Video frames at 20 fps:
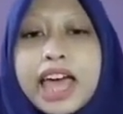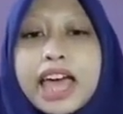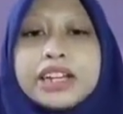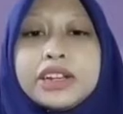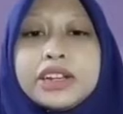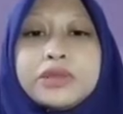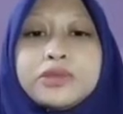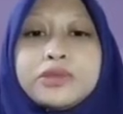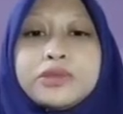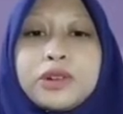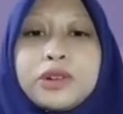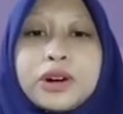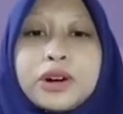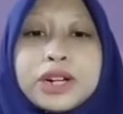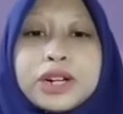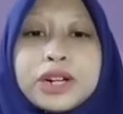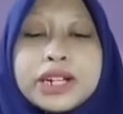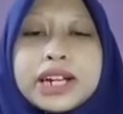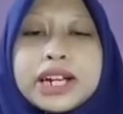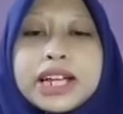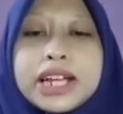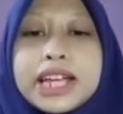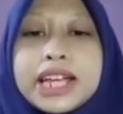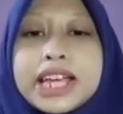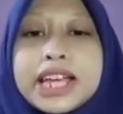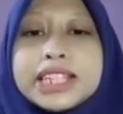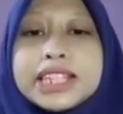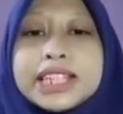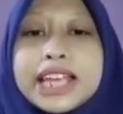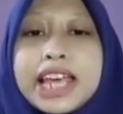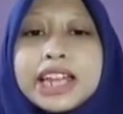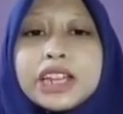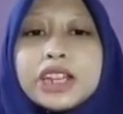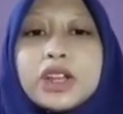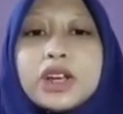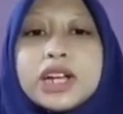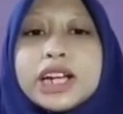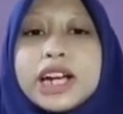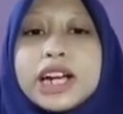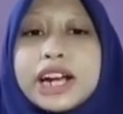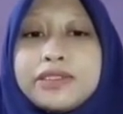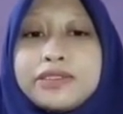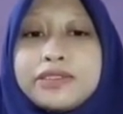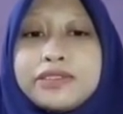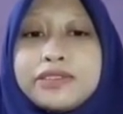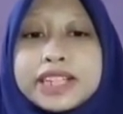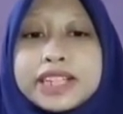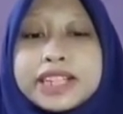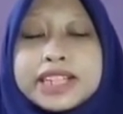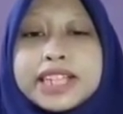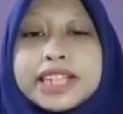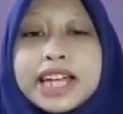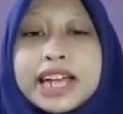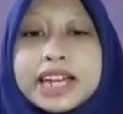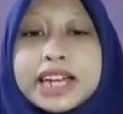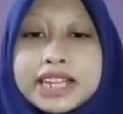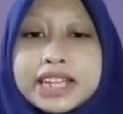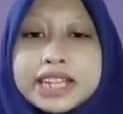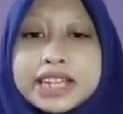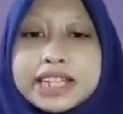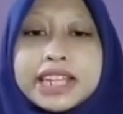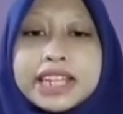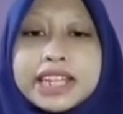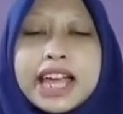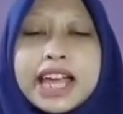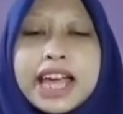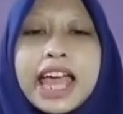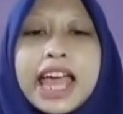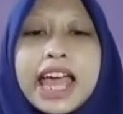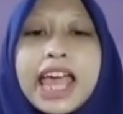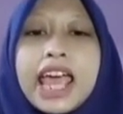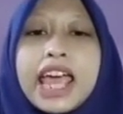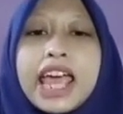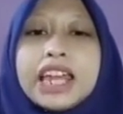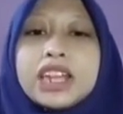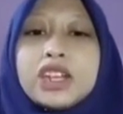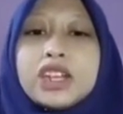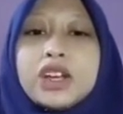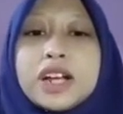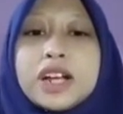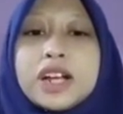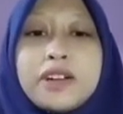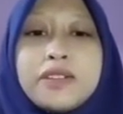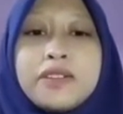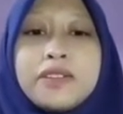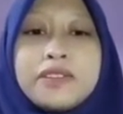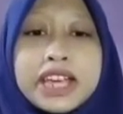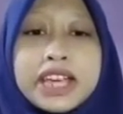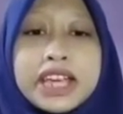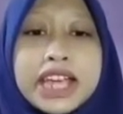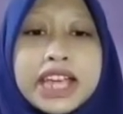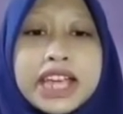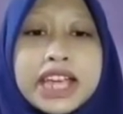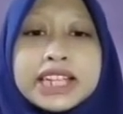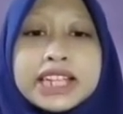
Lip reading: And the fourth is ethnographic studies. Ethnographic